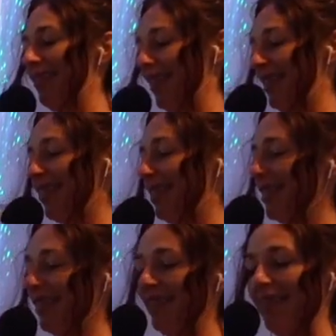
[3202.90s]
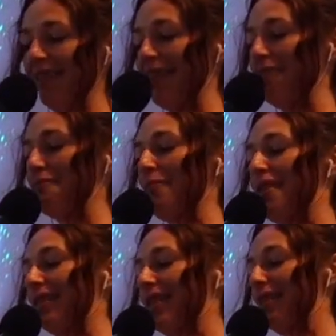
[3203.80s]
this is another
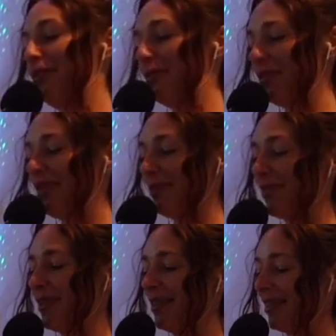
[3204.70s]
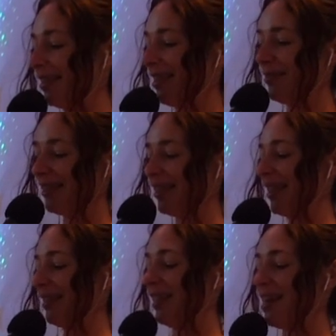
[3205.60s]
podcast from Brittnee Bond. I'm just
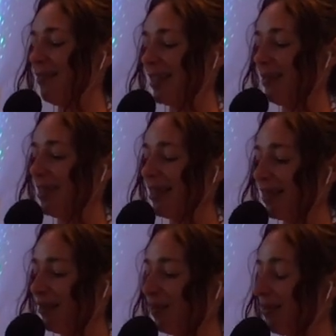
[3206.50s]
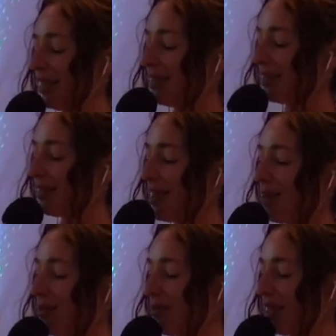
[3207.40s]
like laughing at myself because I
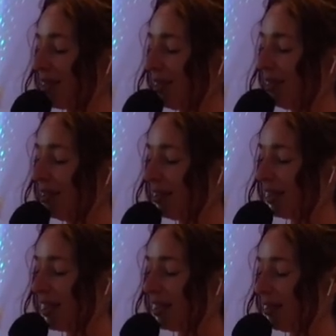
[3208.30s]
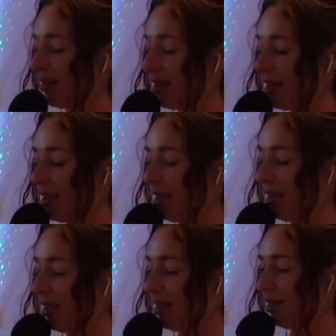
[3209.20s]
always, again,
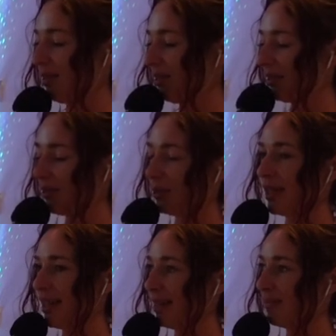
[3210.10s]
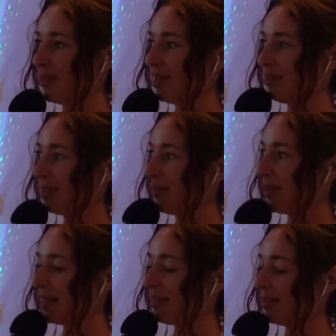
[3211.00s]
this is just who I am. Whatever
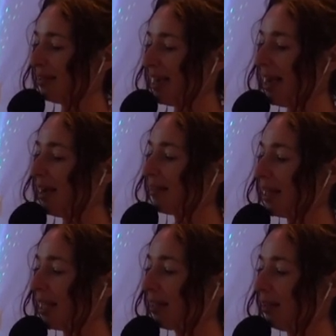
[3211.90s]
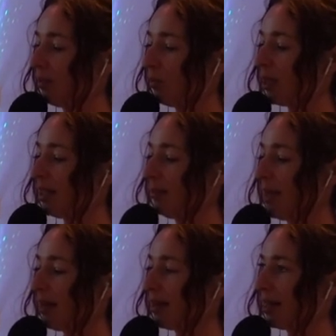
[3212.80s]
comes out. I had like one
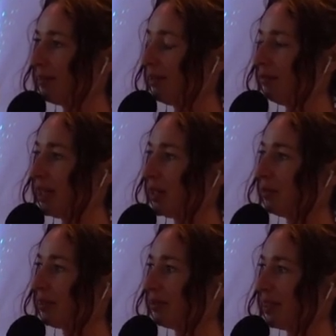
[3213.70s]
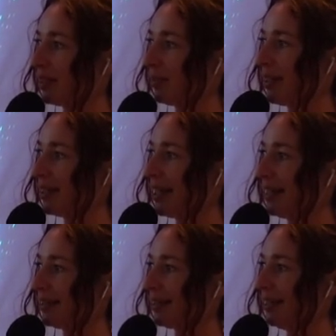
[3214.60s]
paragraph of notes for this
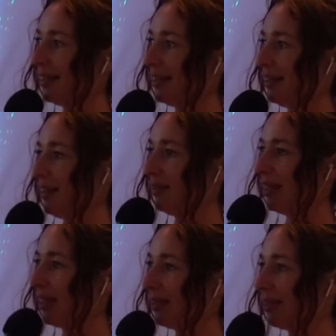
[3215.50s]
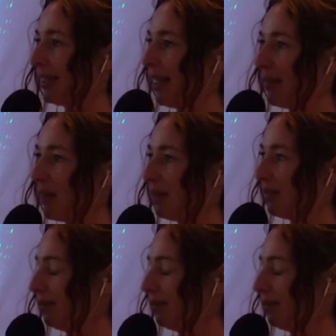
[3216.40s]
podcast, and then everything else that came out